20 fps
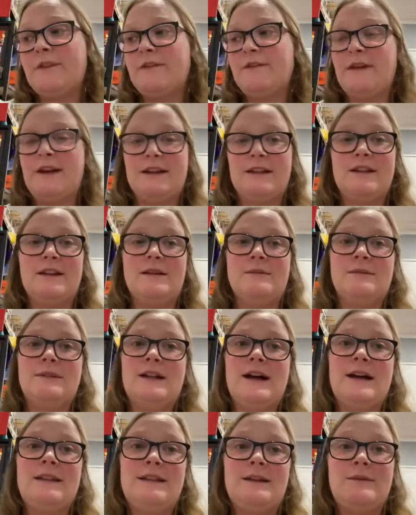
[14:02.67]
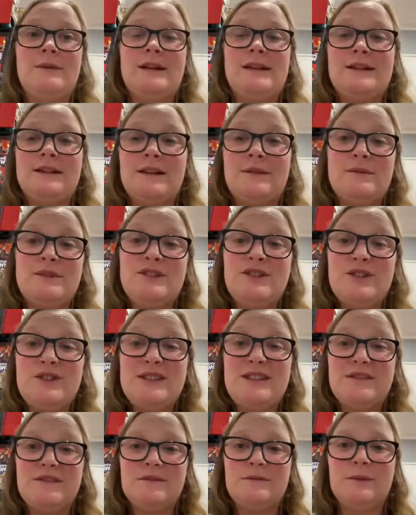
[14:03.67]
fact that I'm glad that we ended up with two
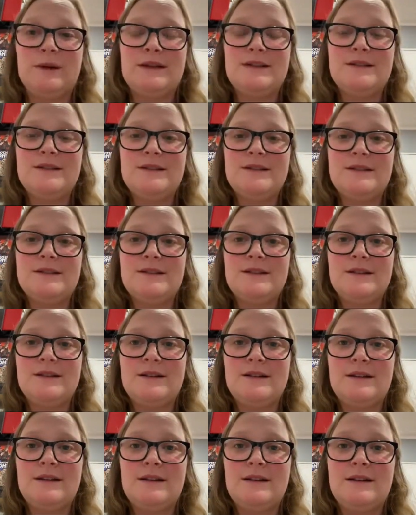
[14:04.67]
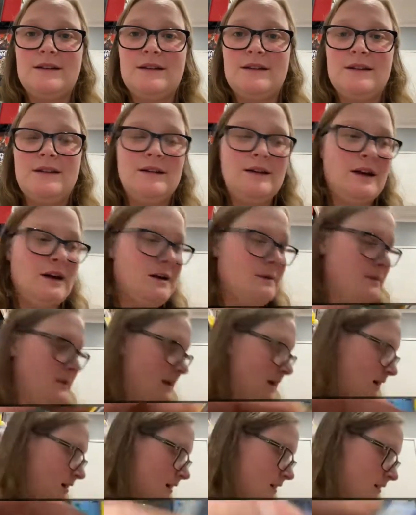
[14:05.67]
different ones, I'll
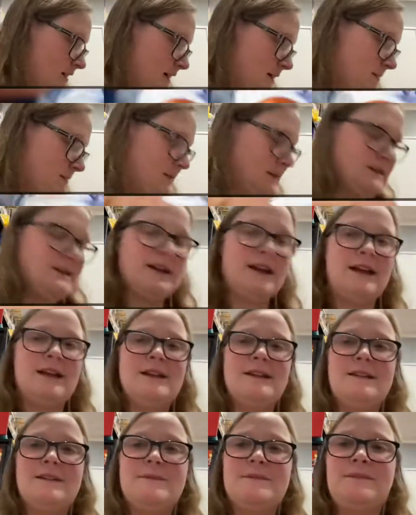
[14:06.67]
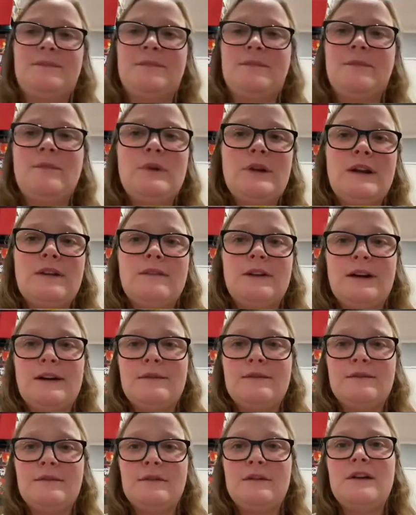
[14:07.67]
be I'll happily take whatever.
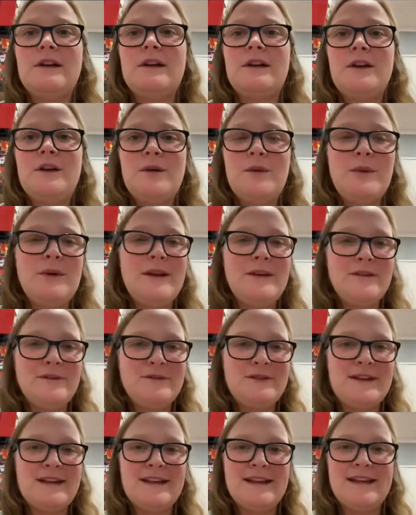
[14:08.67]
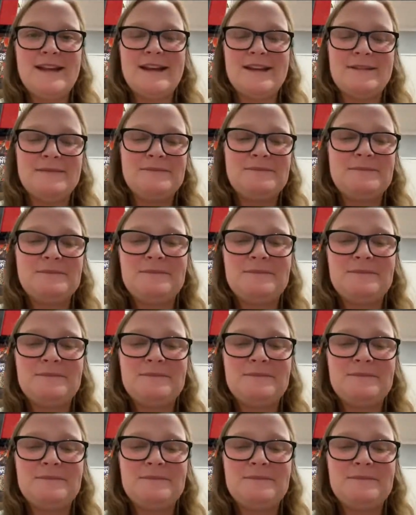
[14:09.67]
Whatever we can get.